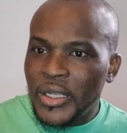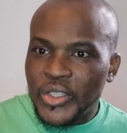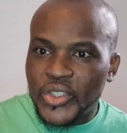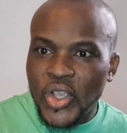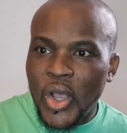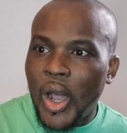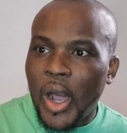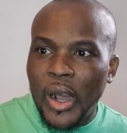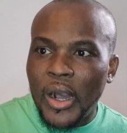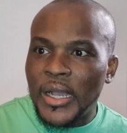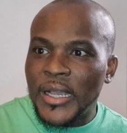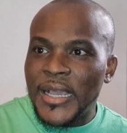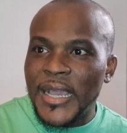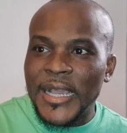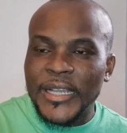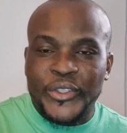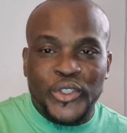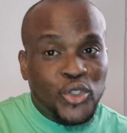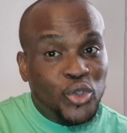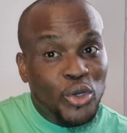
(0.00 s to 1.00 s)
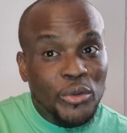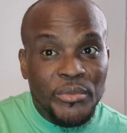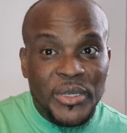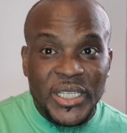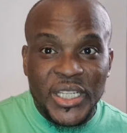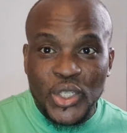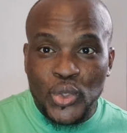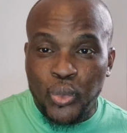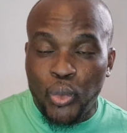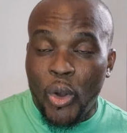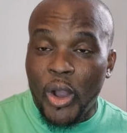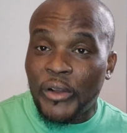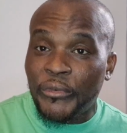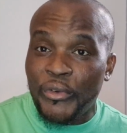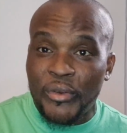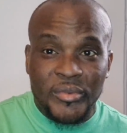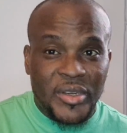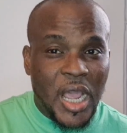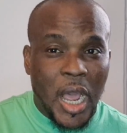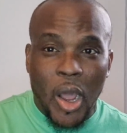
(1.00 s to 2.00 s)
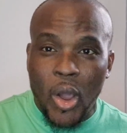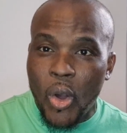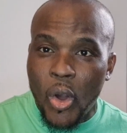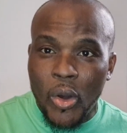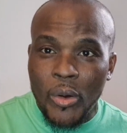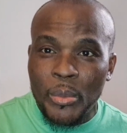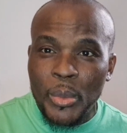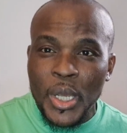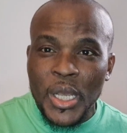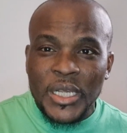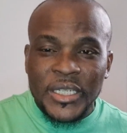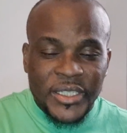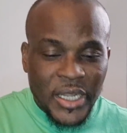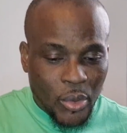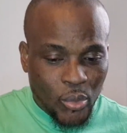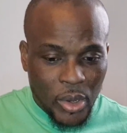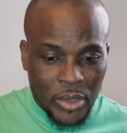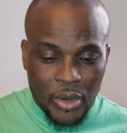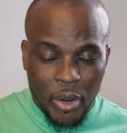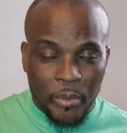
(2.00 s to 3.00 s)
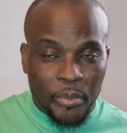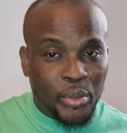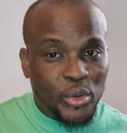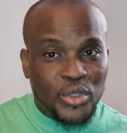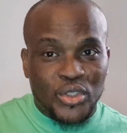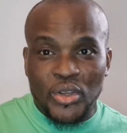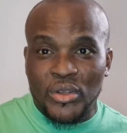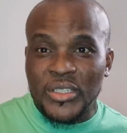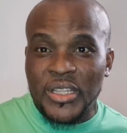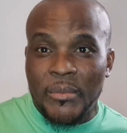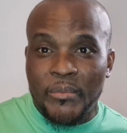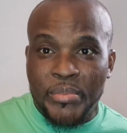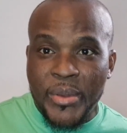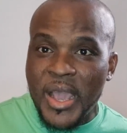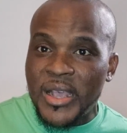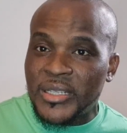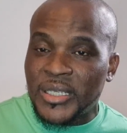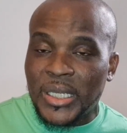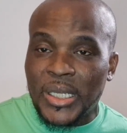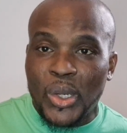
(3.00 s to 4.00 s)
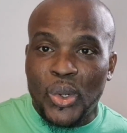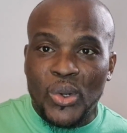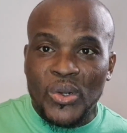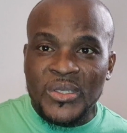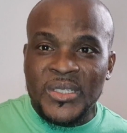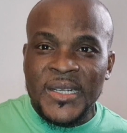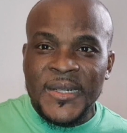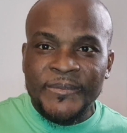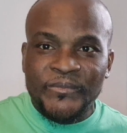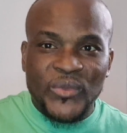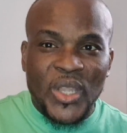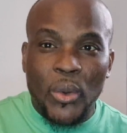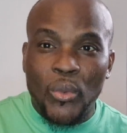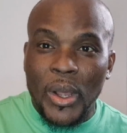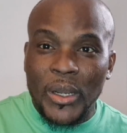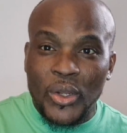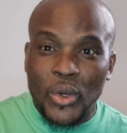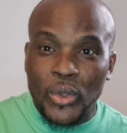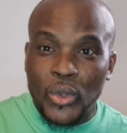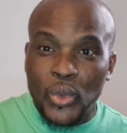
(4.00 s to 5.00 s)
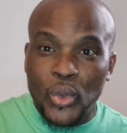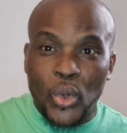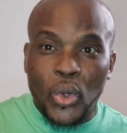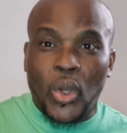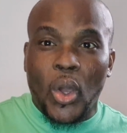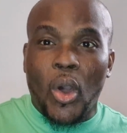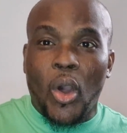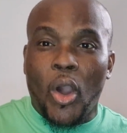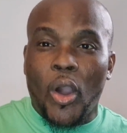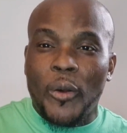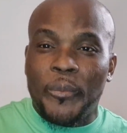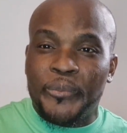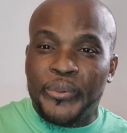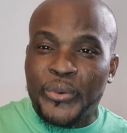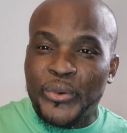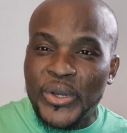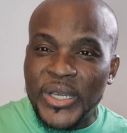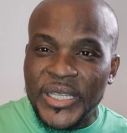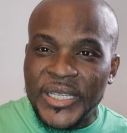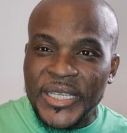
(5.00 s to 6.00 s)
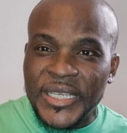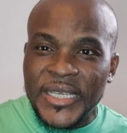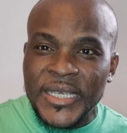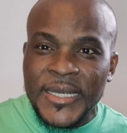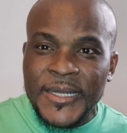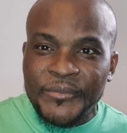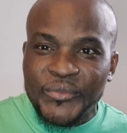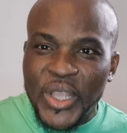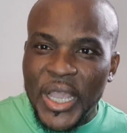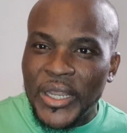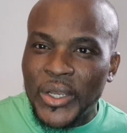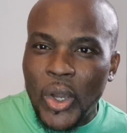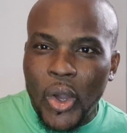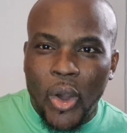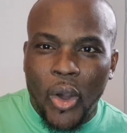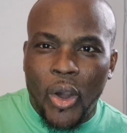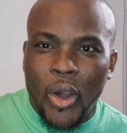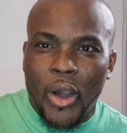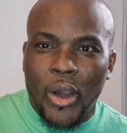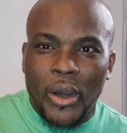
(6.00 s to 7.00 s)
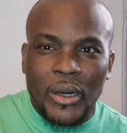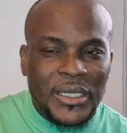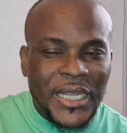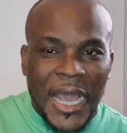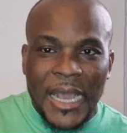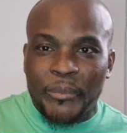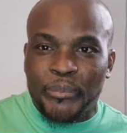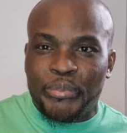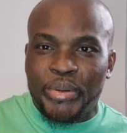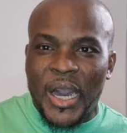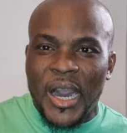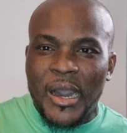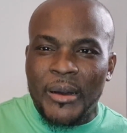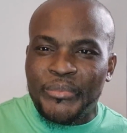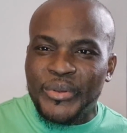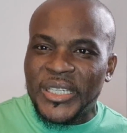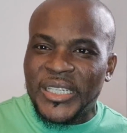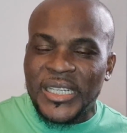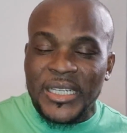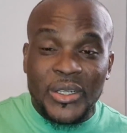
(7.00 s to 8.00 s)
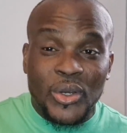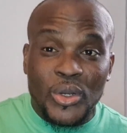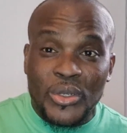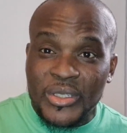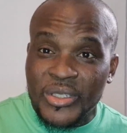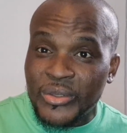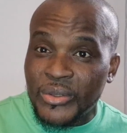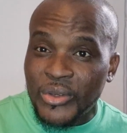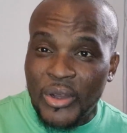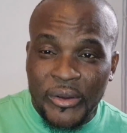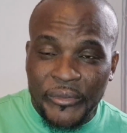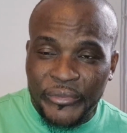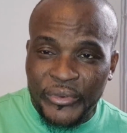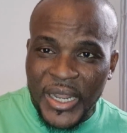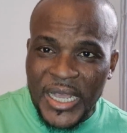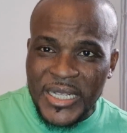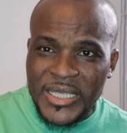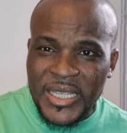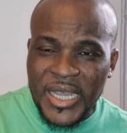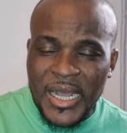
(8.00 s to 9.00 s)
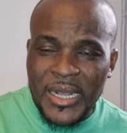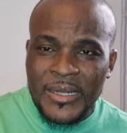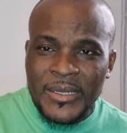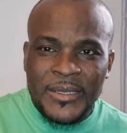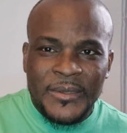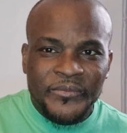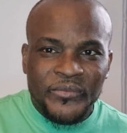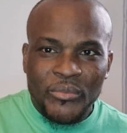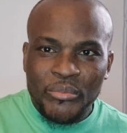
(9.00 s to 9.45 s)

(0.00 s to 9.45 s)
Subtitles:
So a 2 minutes walk from their home, they want to put on their best clothes. They want to look all pretty and all like Barbie and all stuff like that.